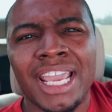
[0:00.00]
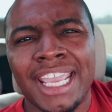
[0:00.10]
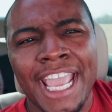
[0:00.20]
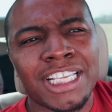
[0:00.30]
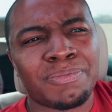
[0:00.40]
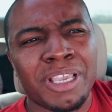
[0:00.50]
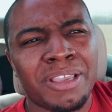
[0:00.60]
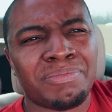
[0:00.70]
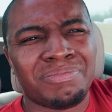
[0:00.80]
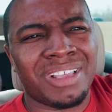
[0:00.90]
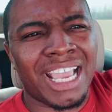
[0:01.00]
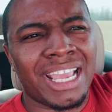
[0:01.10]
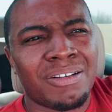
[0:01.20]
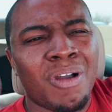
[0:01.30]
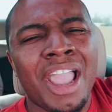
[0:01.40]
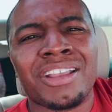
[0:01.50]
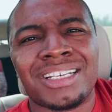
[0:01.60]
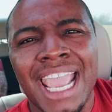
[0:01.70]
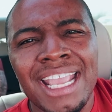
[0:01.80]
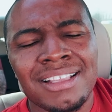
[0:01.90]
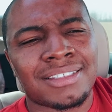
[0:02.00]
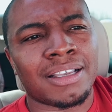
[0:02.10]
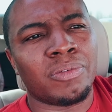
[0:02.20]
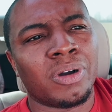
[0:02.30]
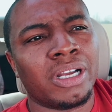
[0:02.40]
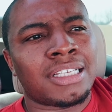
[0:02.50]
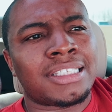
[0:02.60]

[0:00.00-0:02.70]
that case may be while you're dating someone.